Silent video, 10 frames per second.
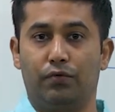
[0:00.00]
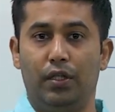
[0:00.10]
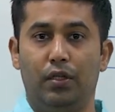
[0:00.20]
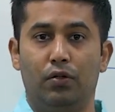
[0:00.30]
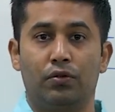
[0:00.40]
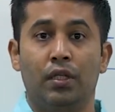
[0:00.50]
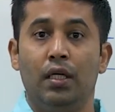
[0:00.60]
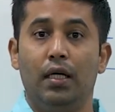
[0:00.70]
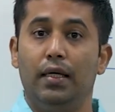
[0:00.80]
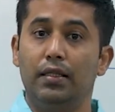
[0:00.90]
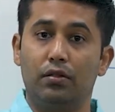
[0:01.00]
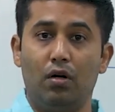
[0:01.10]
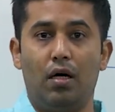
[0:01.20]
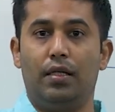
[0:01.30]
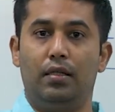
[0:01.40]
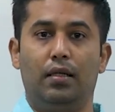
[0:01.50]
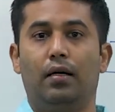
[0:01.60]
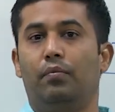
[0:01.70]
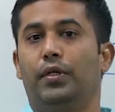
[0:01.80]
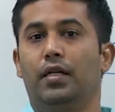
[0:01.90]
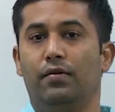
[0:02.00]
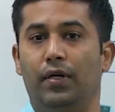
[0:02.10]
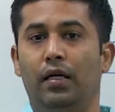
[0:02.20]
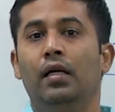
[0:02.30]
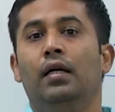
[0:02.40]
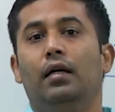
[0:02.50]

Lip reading: videos, is not integral PdV.